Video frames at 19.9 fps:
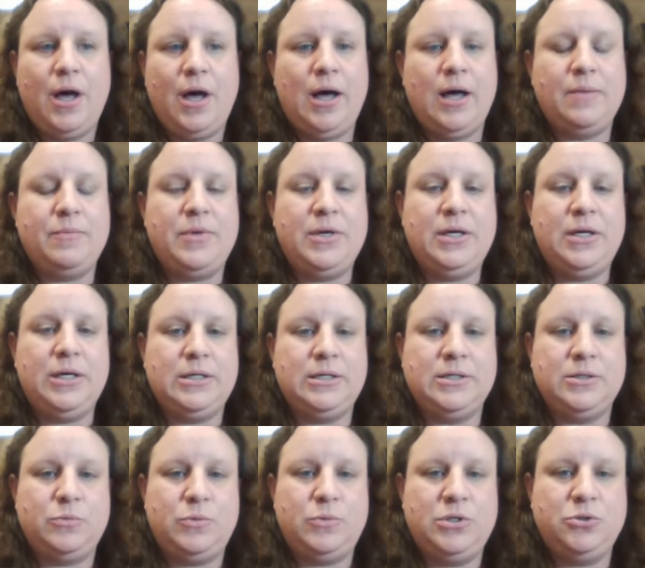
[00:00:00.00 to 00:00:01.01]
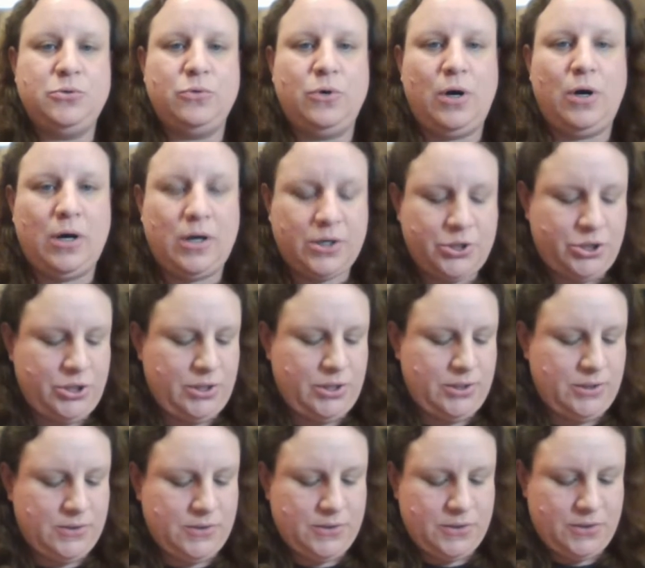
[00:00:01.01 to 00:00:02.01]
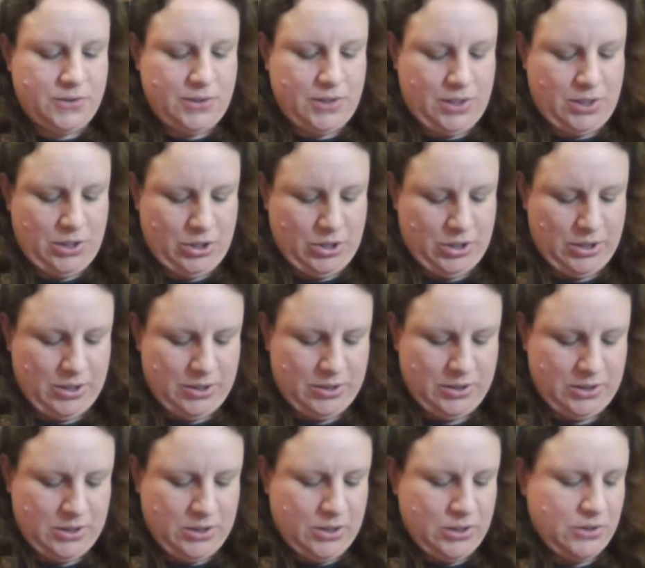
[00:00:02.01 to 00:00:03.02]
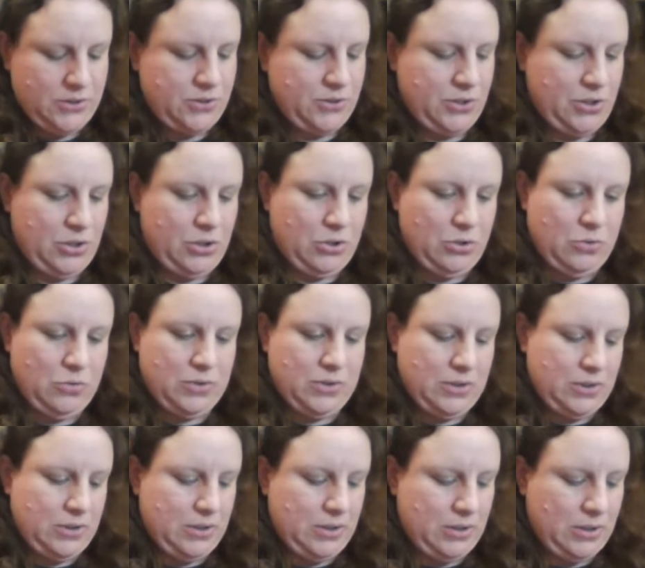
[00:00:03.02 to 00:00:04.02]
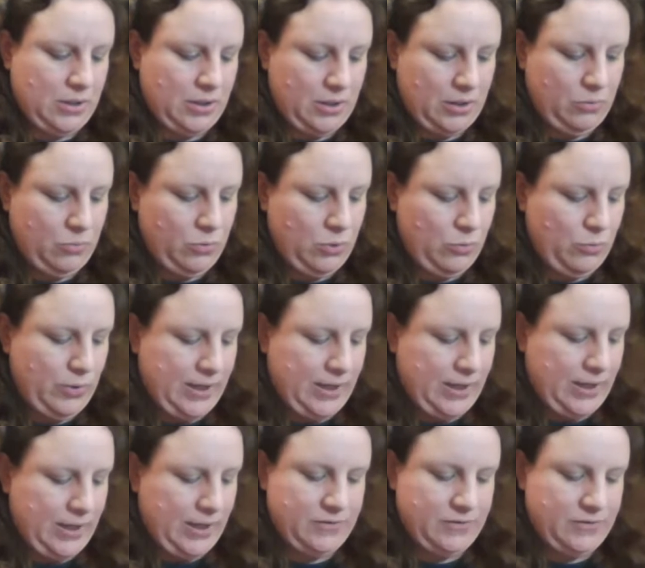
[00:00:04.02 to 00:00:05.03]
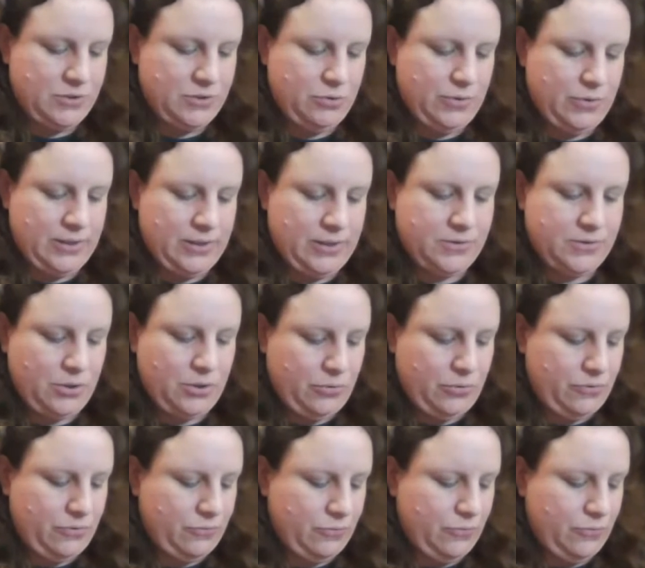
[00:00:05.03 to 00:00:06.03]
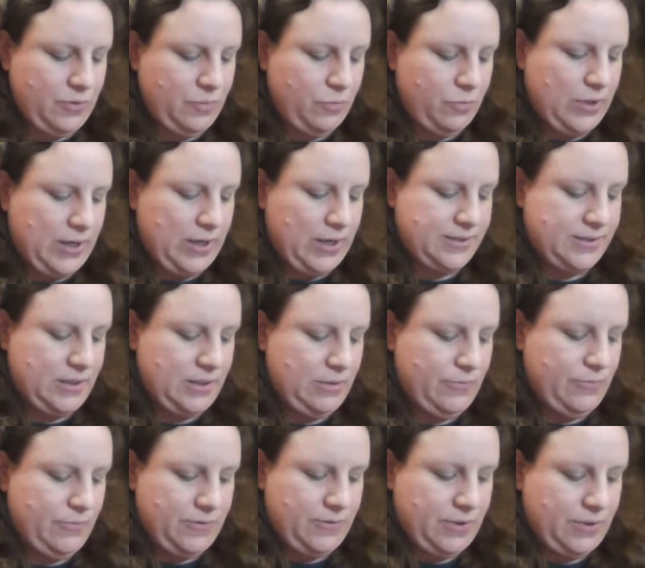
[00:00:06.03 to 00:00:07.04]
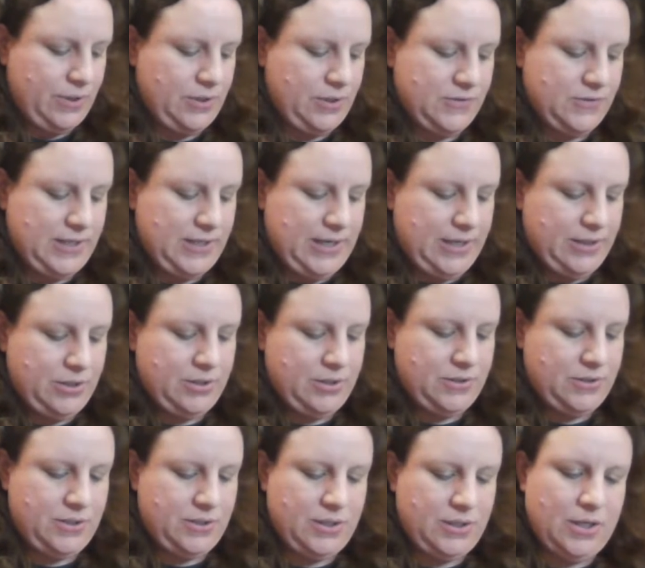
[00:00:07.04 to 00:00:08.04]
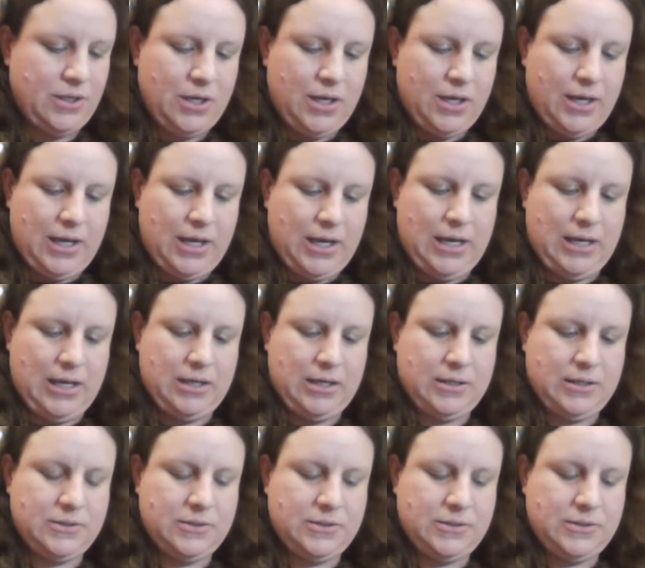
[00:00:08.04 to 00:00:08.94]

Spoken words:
because we do auctions here. So what we'll have to do is go through the pricing with our consigners and